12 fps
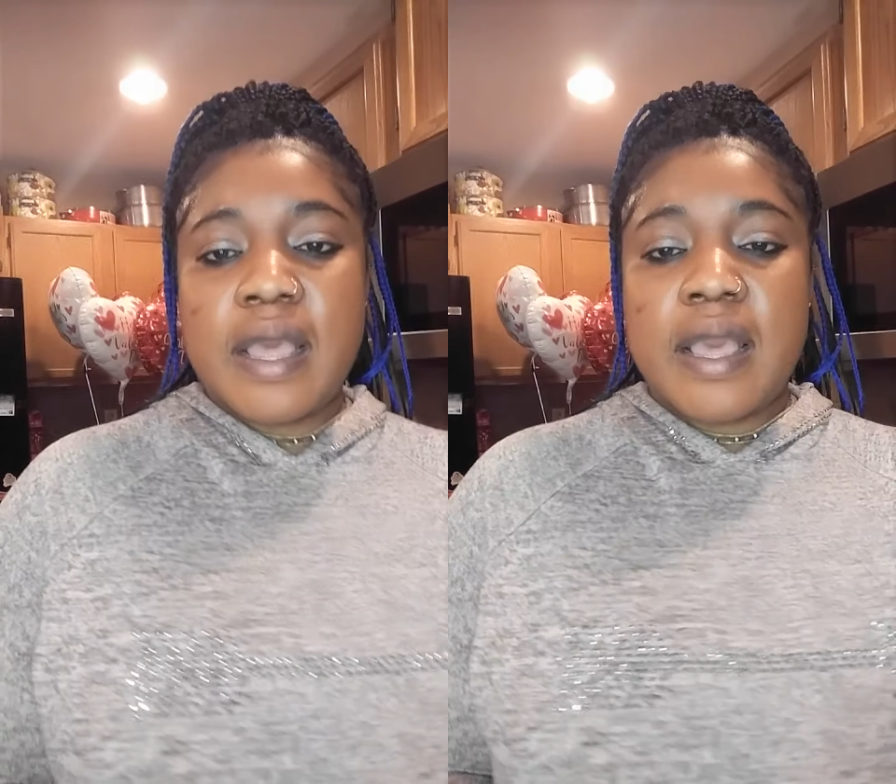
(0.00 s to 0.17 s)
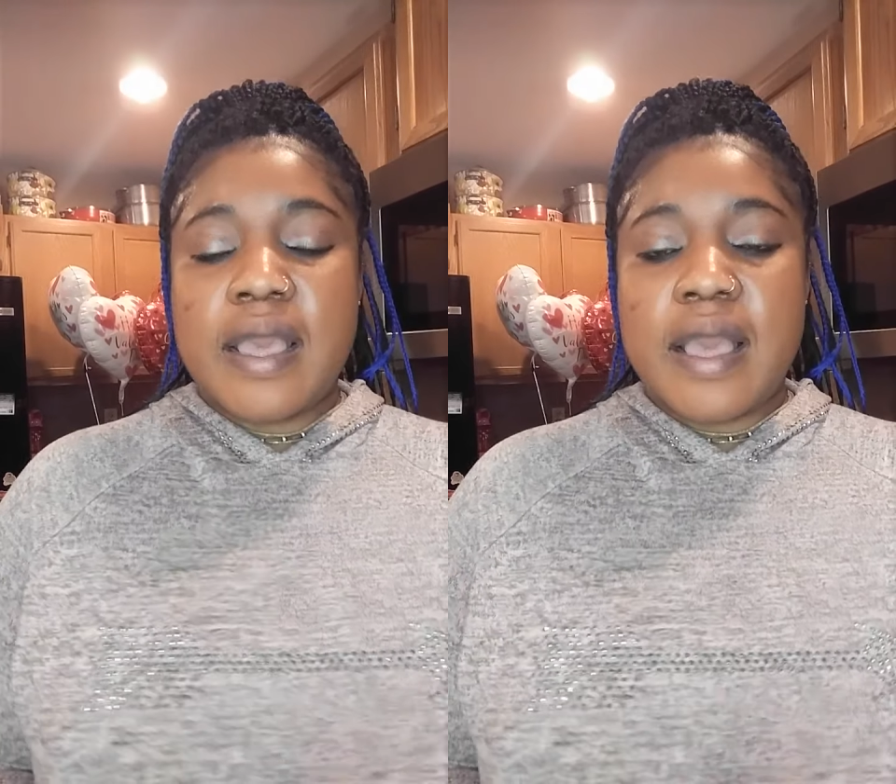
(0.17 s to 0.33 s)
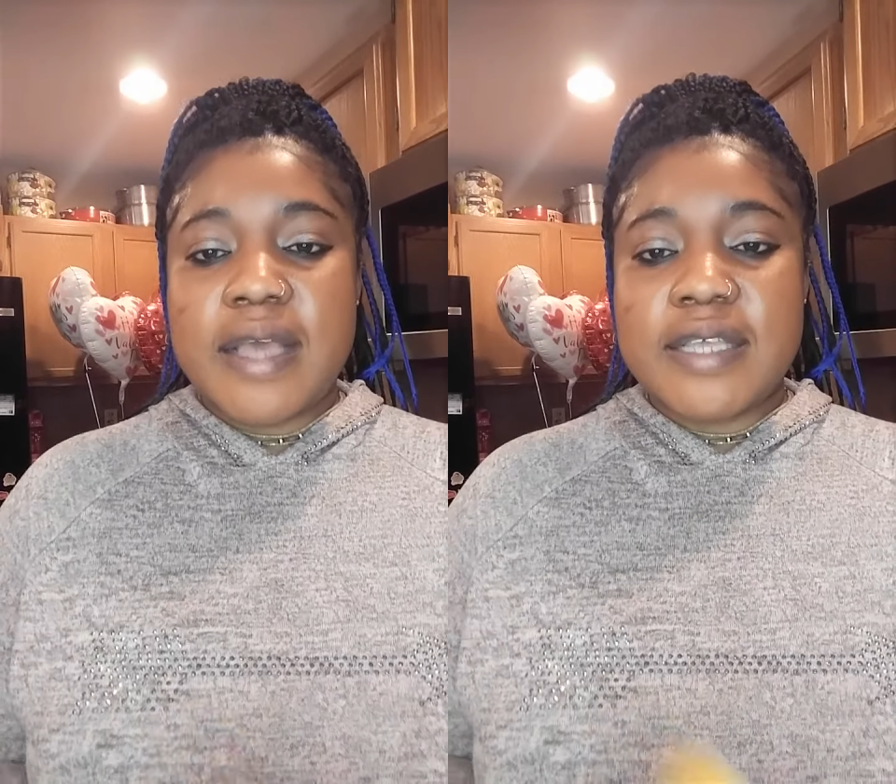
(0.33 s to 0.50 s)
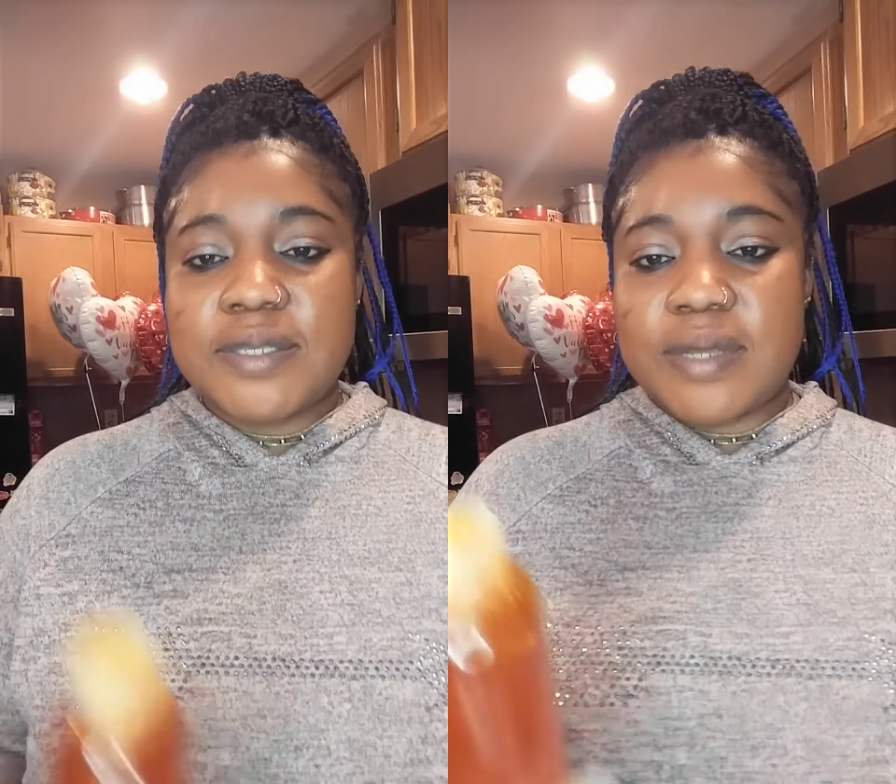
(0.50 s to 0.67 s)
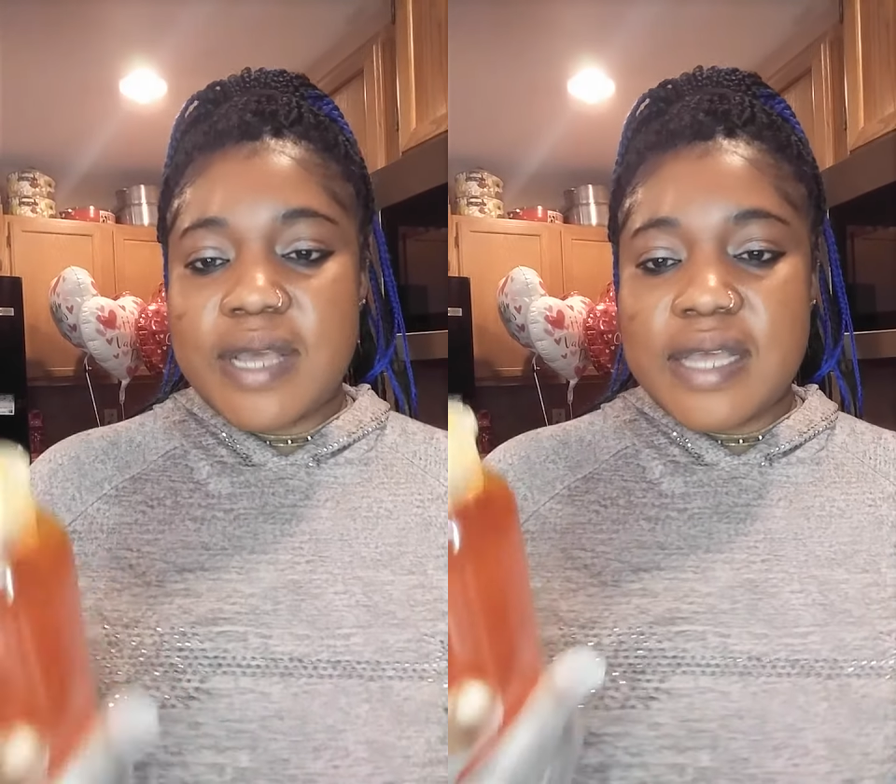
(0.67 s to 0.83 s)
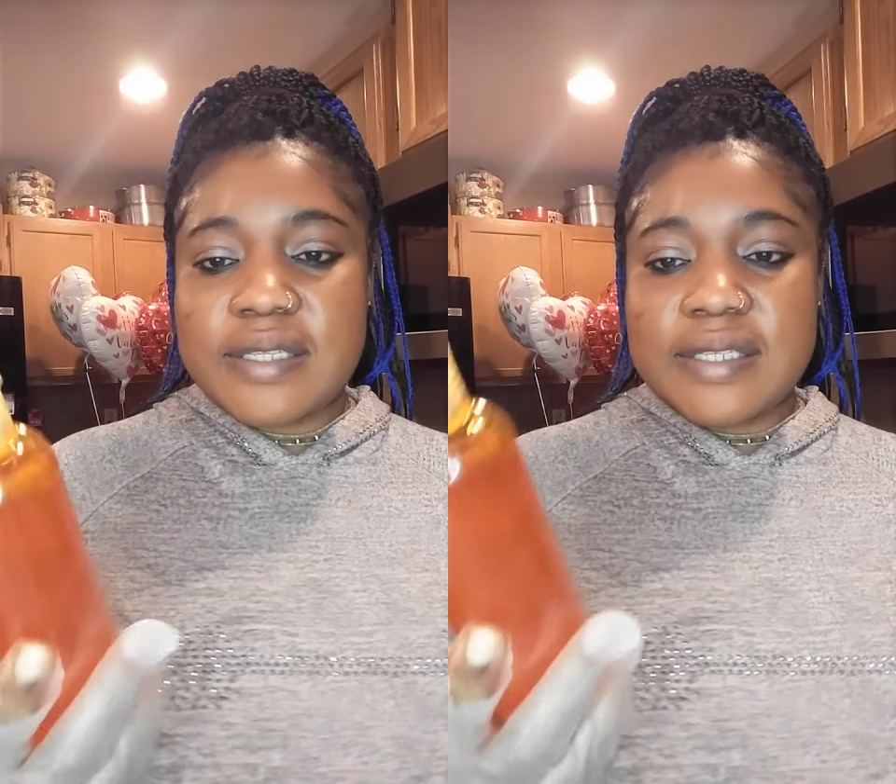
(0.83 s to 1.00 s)
Yeah, as you
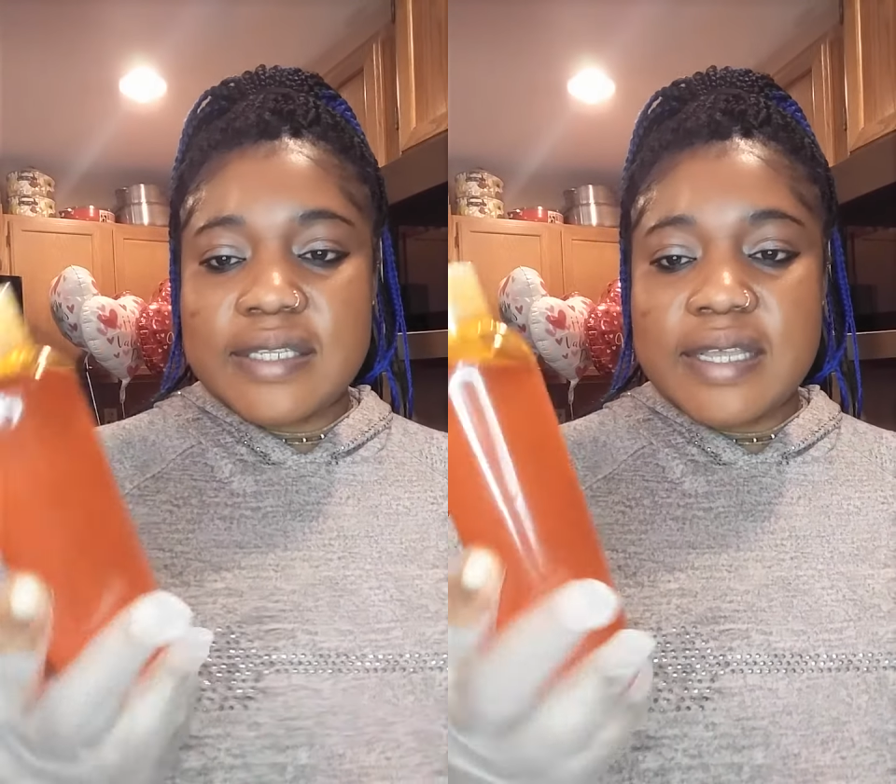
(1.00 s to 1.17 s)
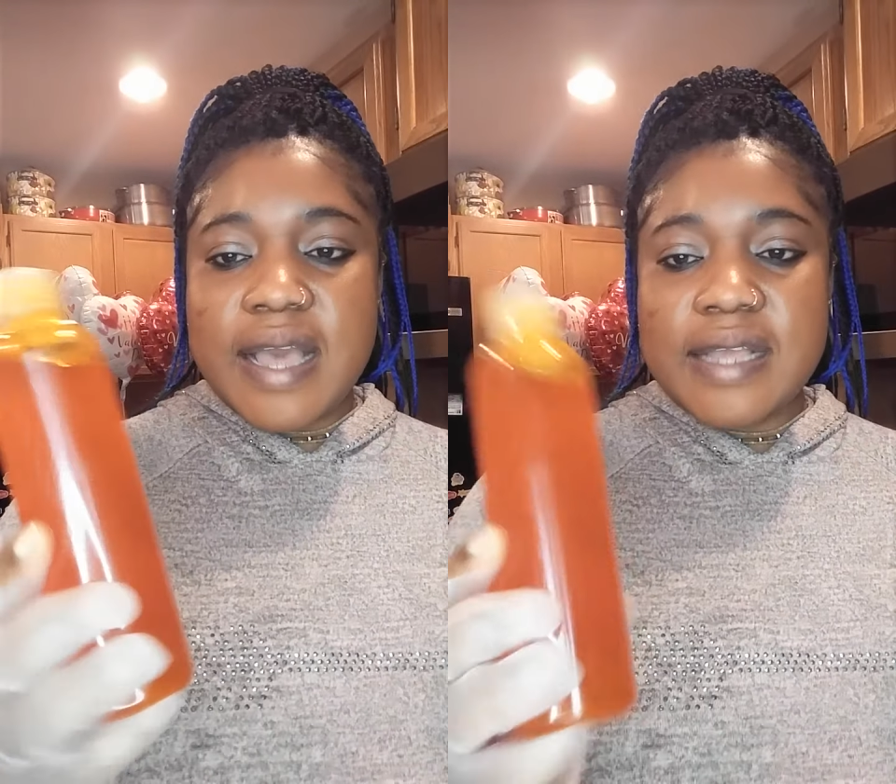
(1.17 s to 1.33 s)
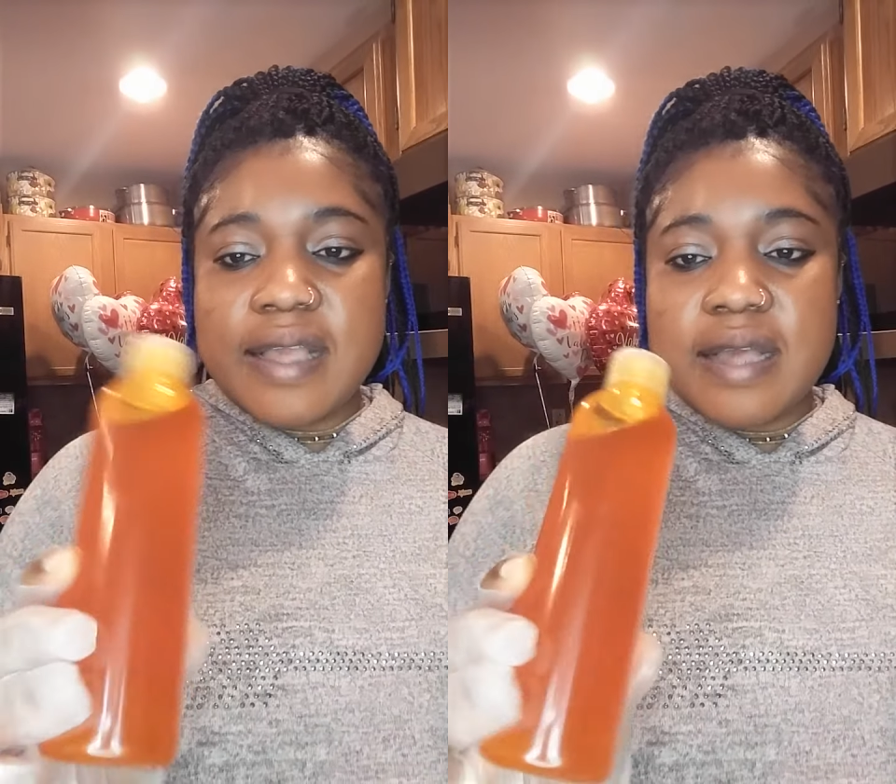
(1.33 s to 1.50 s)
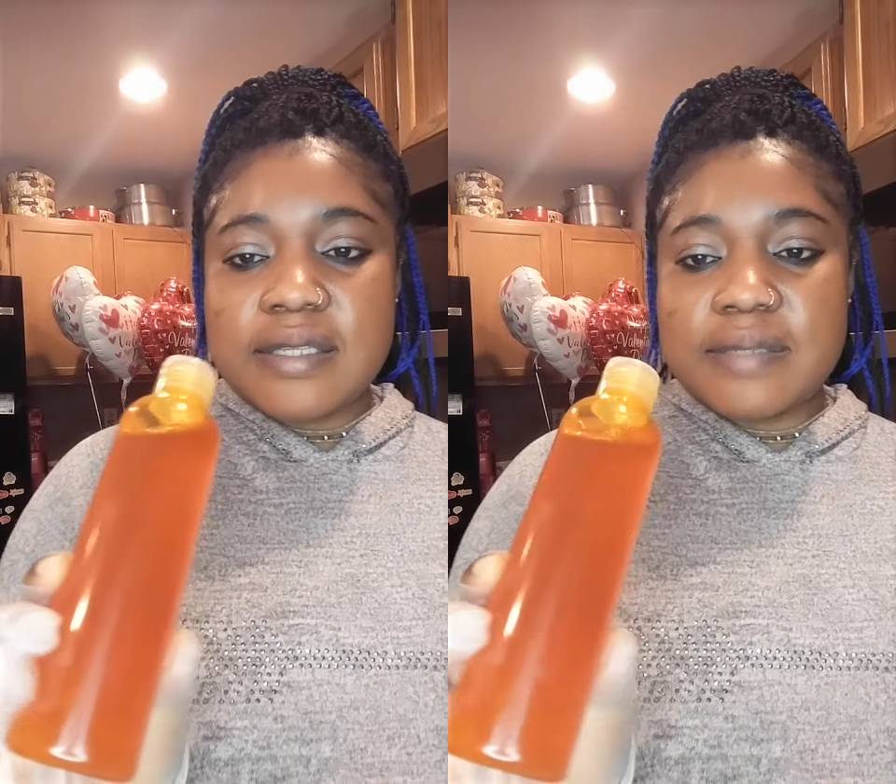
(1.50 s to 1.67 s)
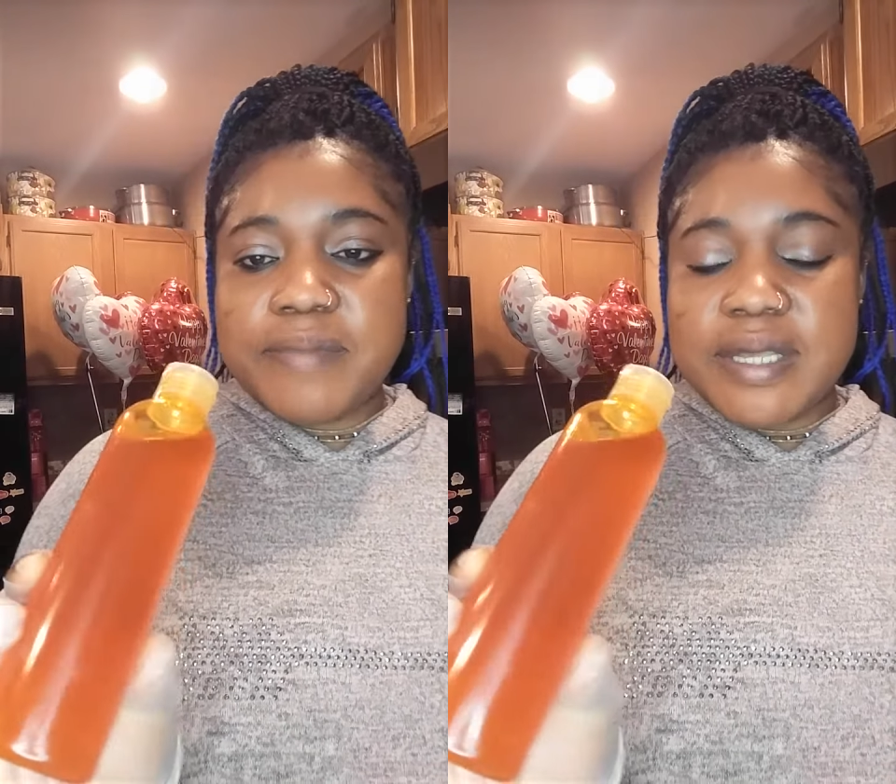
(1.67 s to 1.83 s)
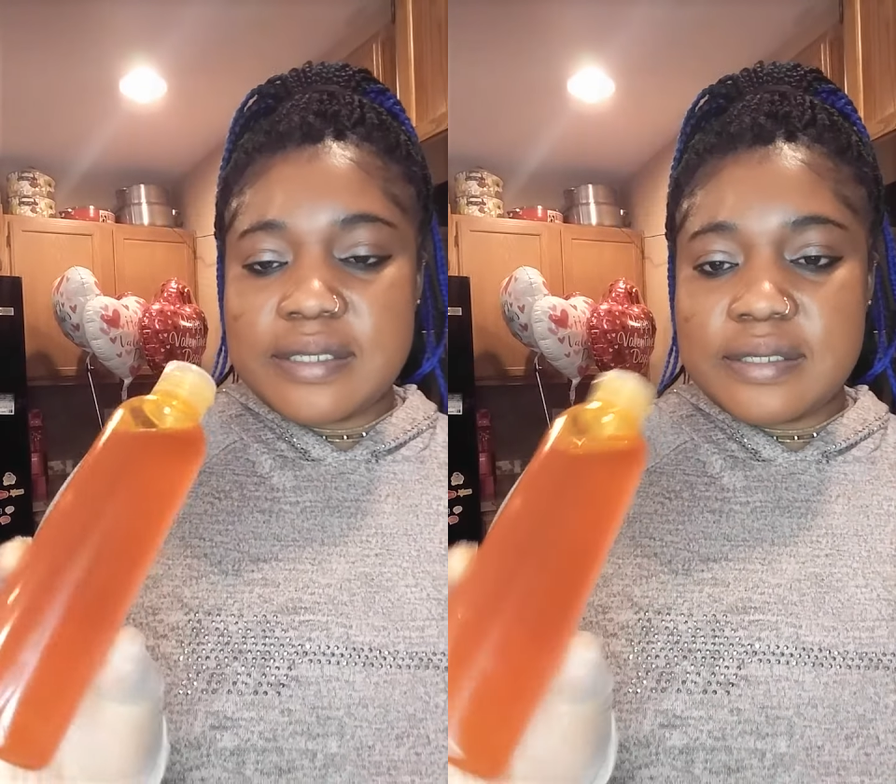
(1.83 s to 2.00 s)
can see, I just
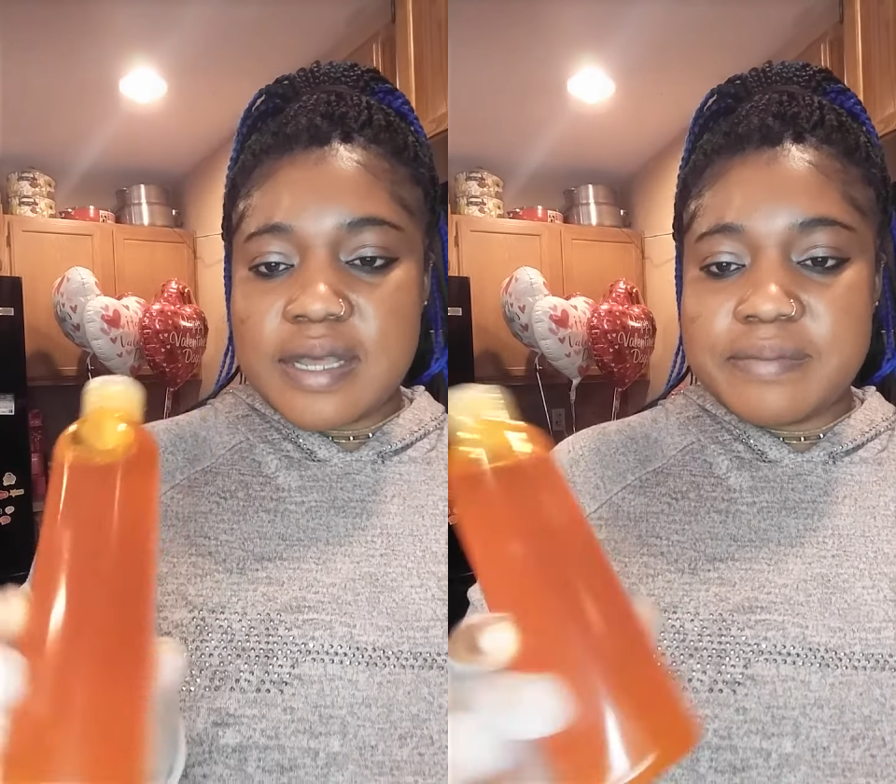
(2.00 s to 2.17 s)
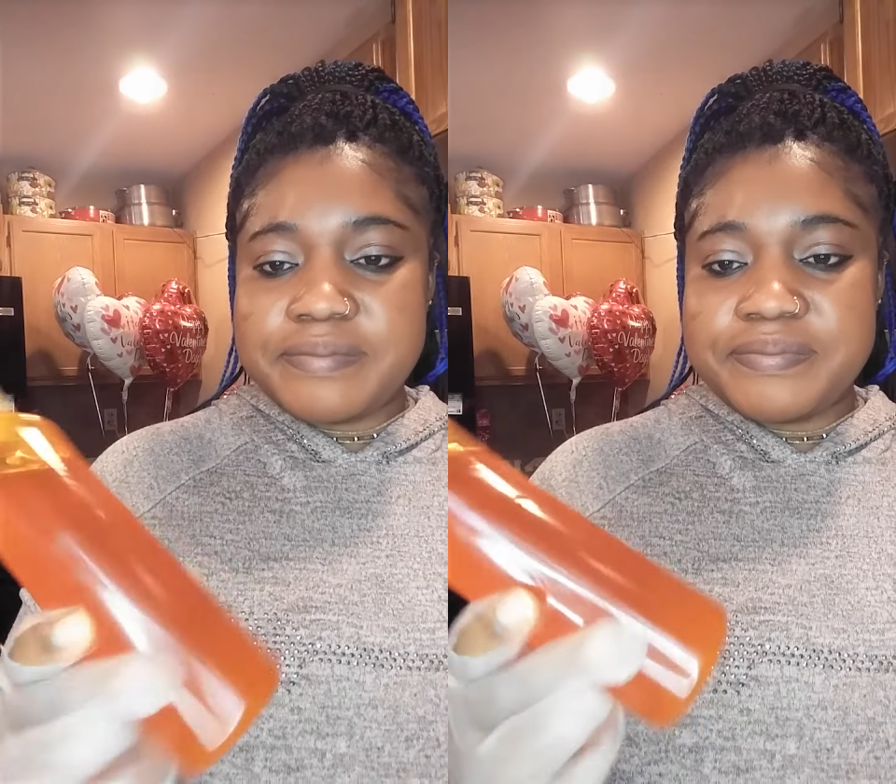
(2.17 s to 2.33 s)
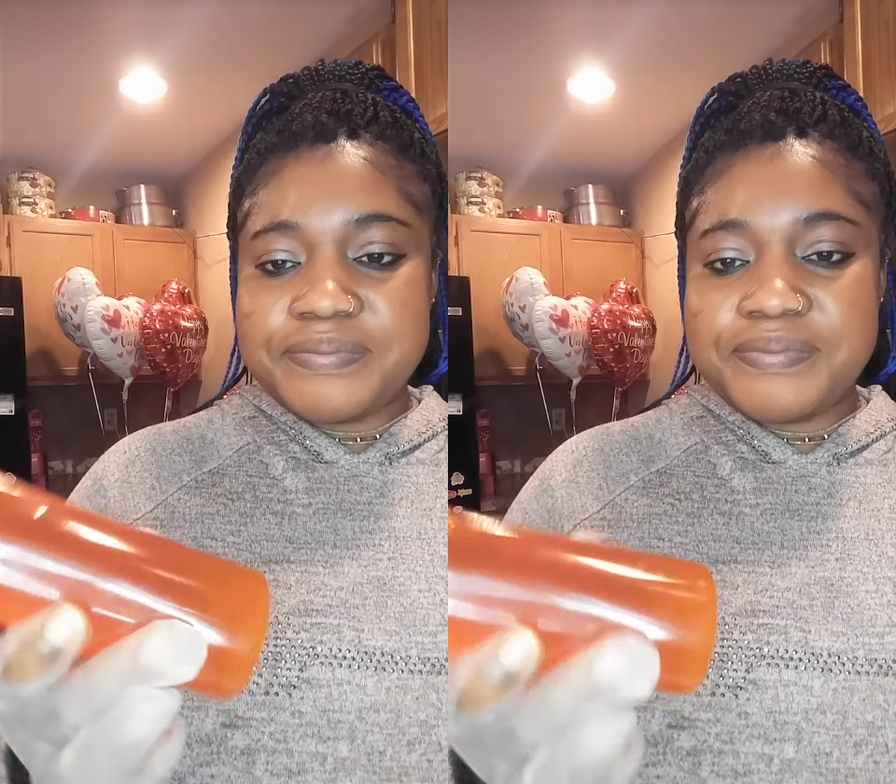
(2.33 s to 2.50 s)
made some.